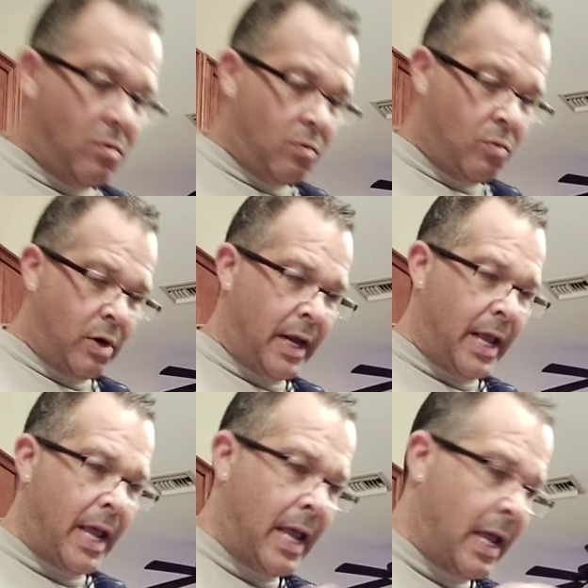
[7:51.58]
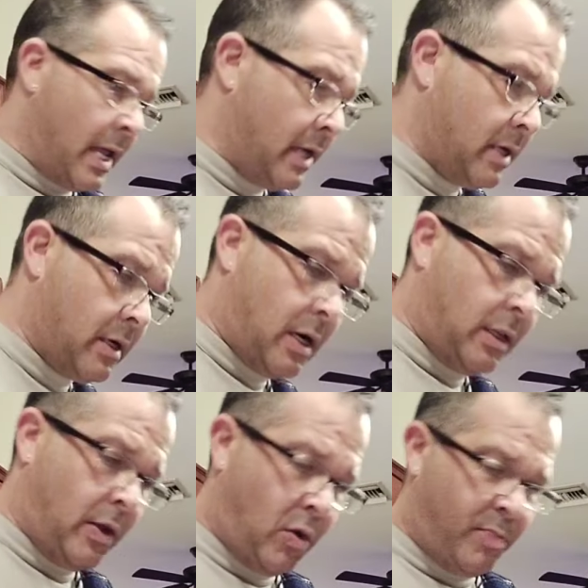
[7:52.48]
We're going to add a
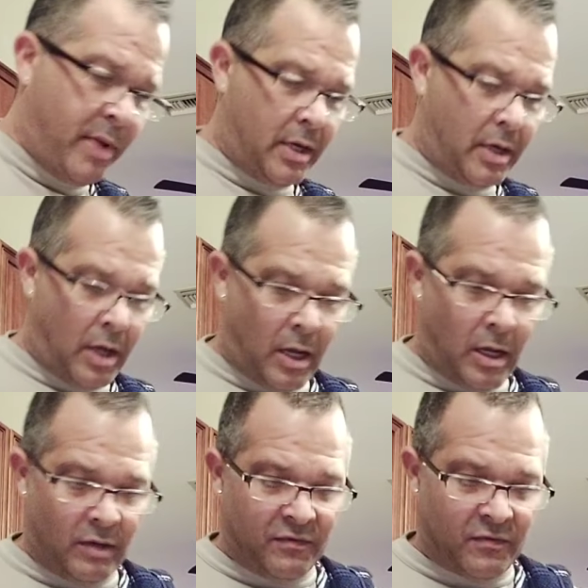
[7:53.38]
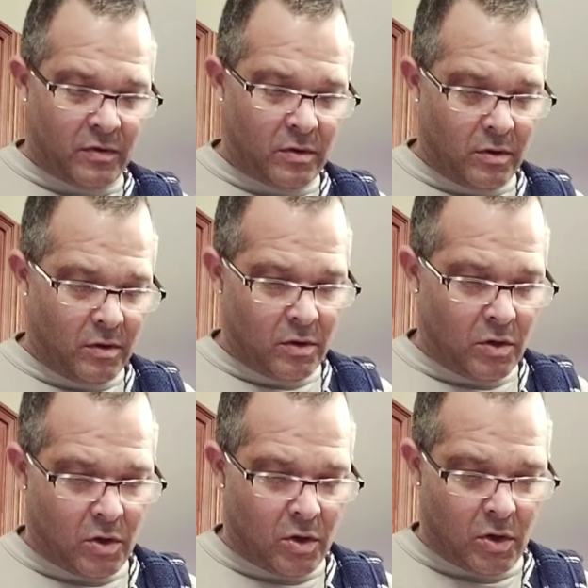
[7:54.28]
little bit of
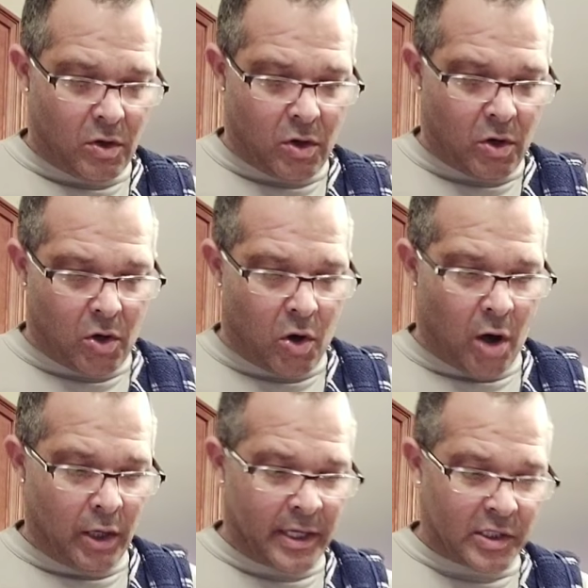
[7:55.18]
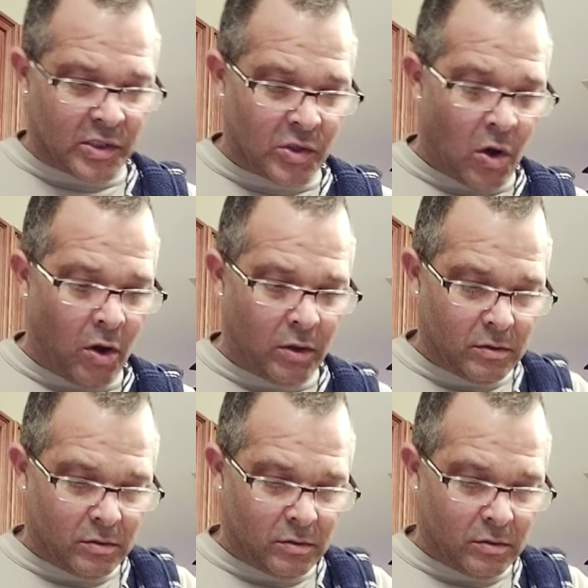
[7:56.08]
garlic salt.